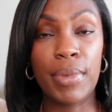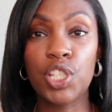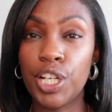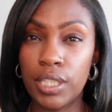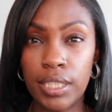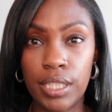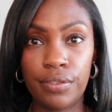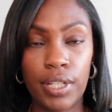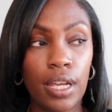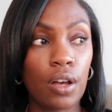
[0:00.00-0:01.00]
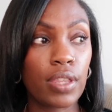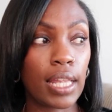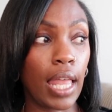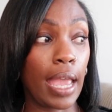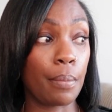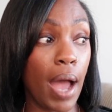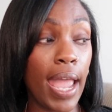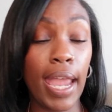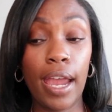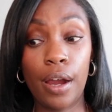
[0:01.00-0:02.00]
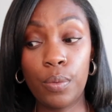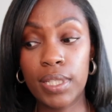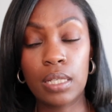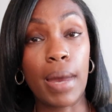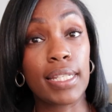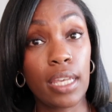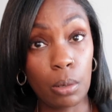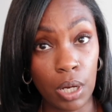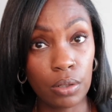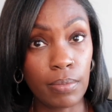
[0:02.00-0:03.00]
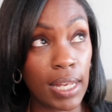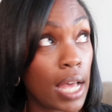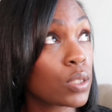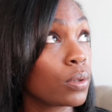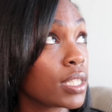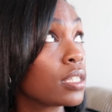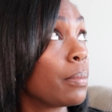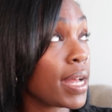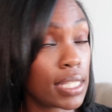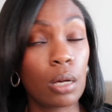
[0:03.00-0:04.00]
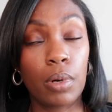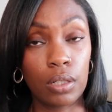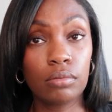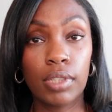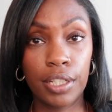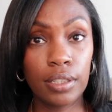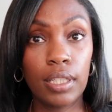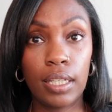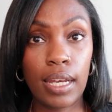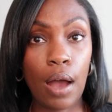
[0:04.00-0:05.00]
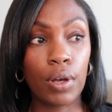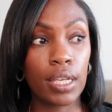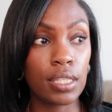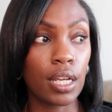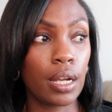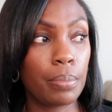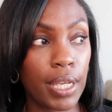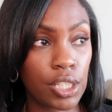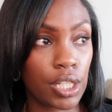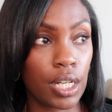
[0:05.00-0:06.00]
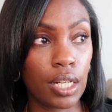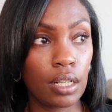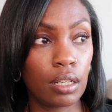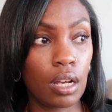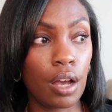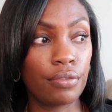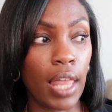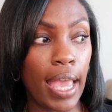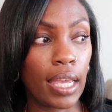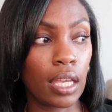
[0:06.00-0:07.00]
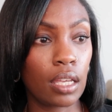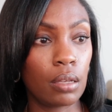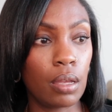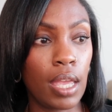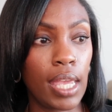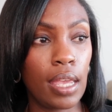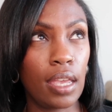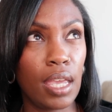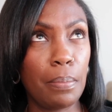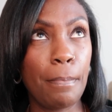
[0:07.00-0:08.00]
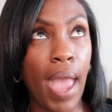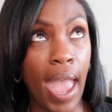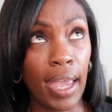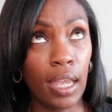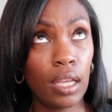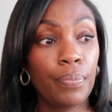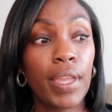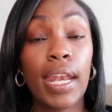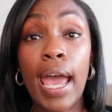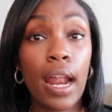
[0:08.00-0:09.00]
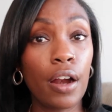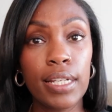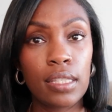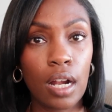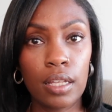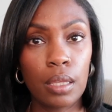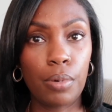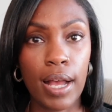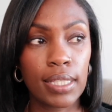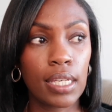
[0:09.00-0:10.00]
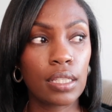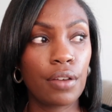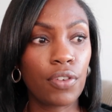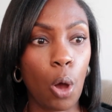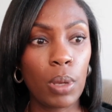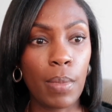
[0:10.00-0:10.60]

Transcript: mentioned earlier in the video that like my hair was to my tailbone, my locks were to my tailbone, literally. And I will insert a picture of like in May. And I had already started the process of combing